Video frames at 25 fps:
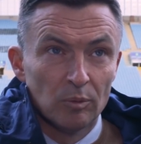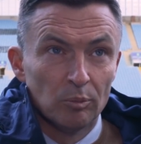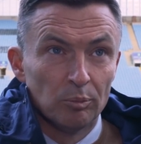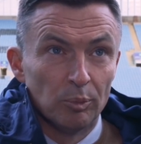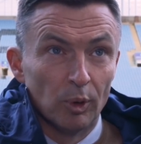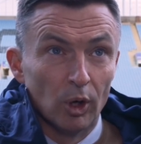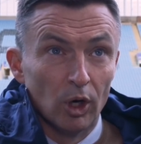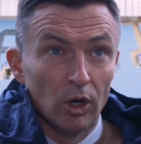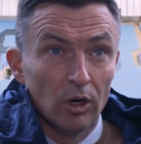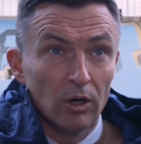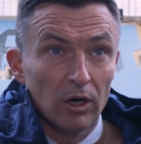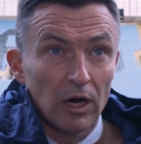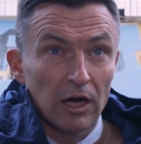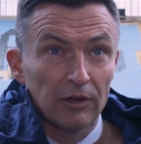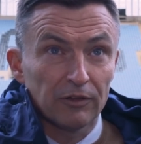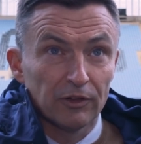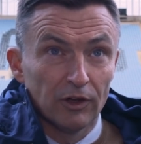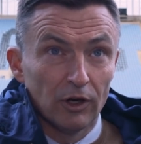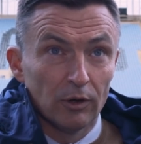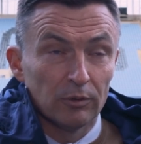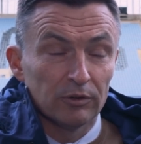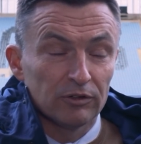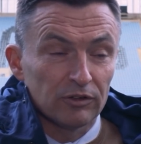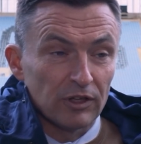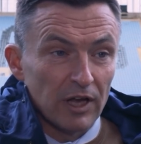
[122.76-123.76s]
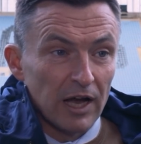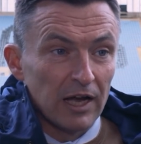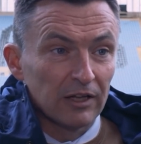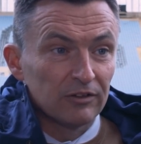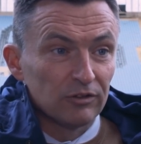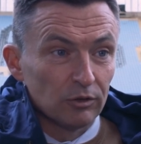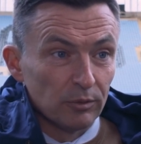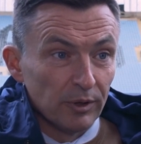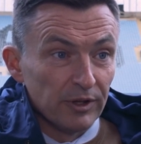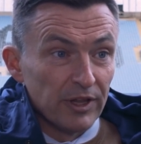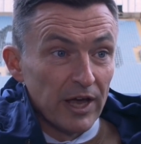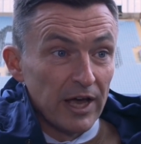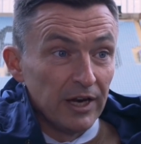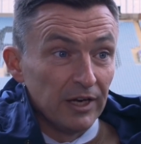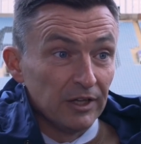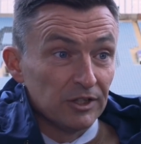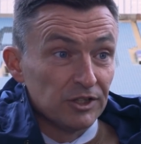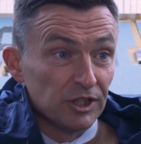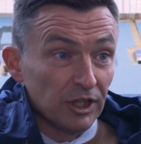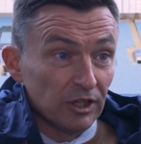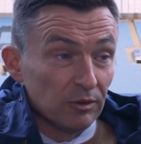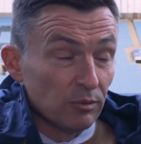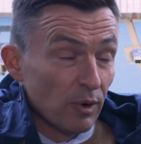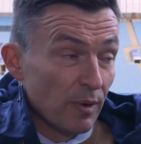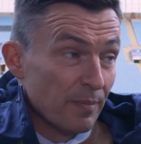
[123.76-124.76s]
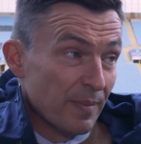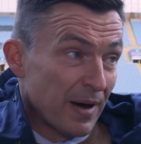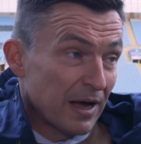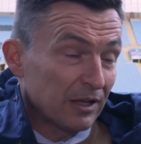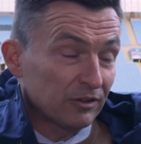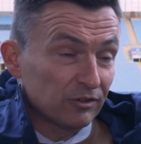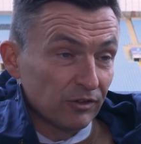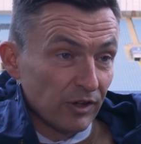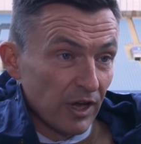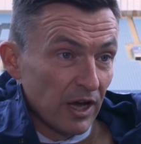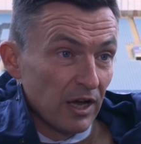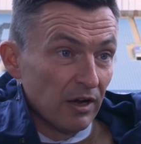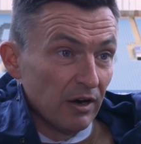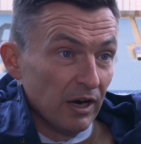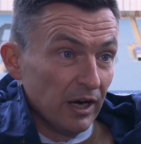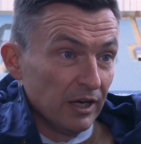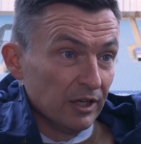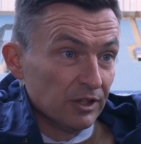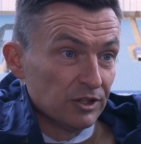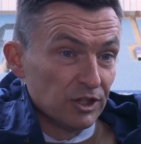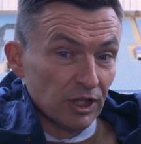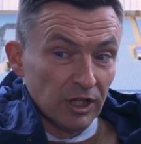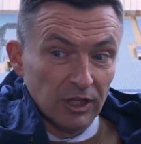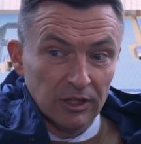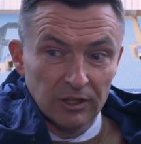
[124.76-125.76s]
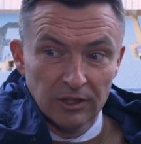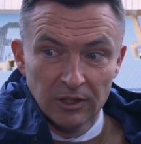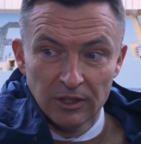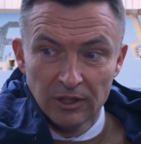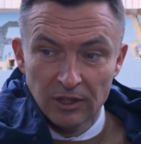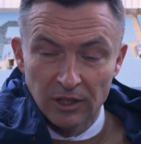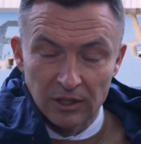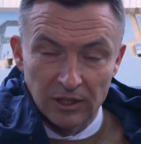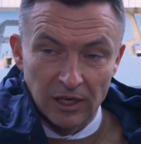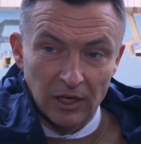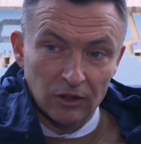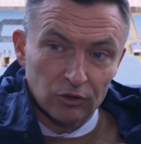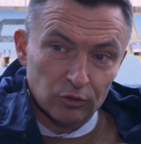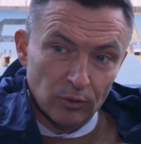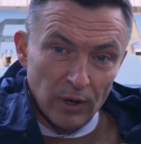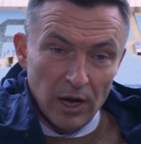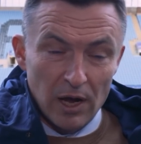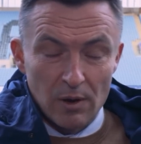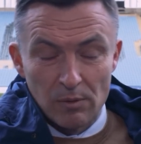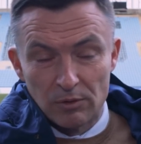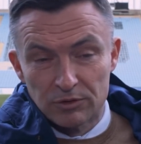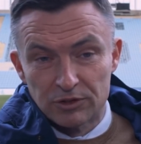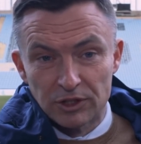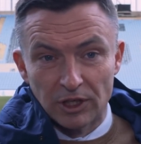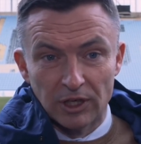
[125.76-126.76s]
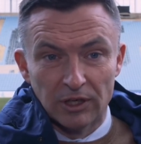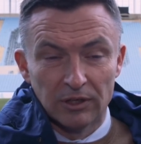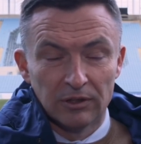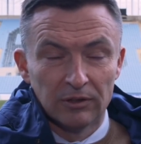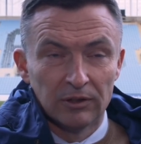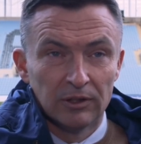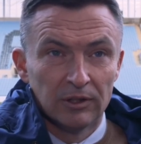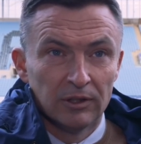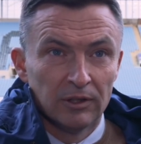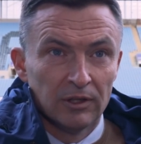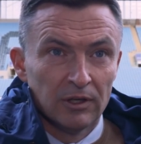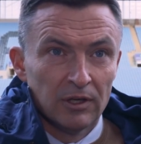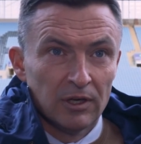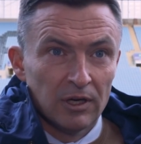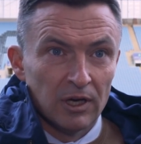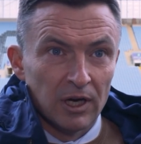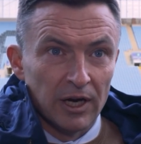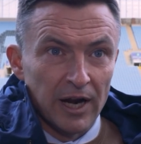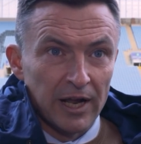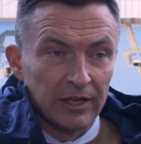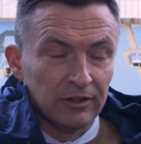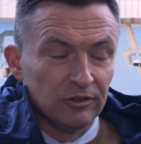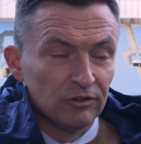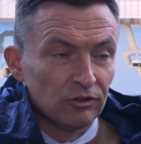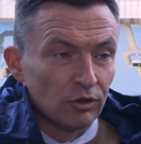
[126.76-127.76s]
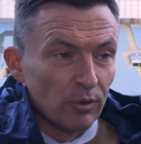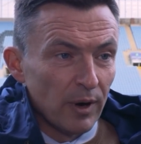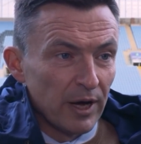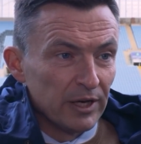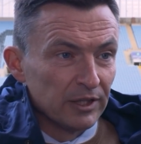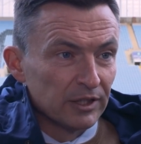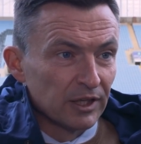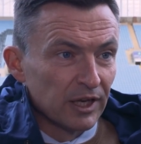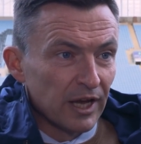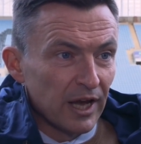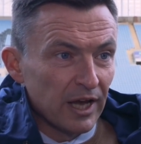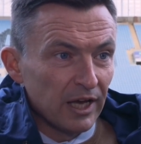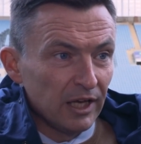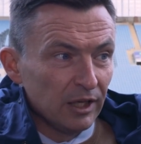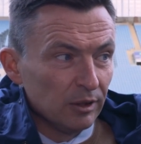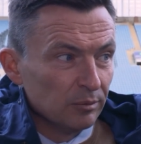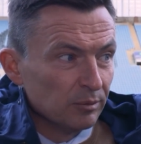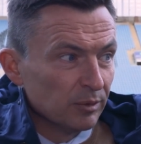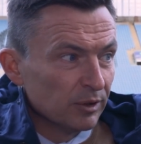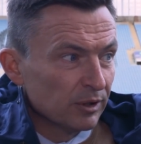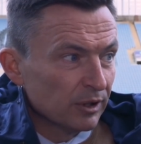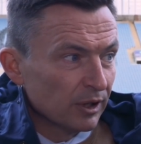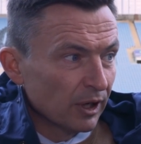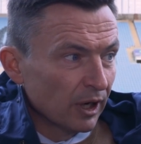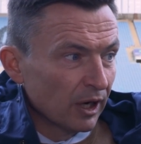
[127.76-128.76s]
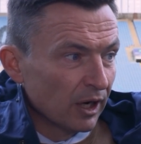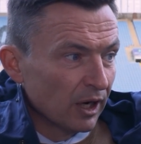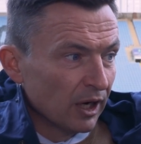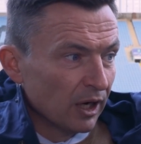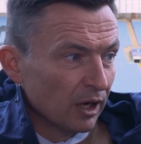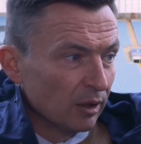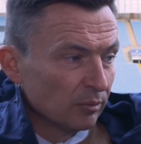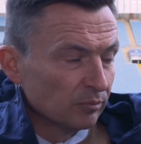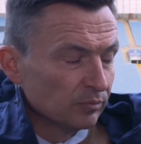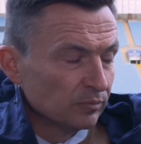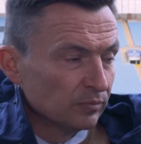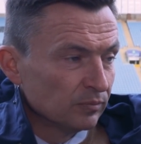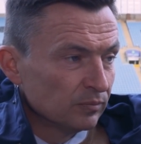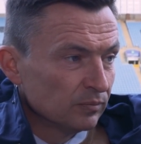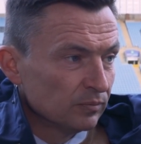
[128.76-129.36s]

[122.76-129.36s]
but I thought we started with energy, we matched their energy, and that's why it was a, an end to end game. Um,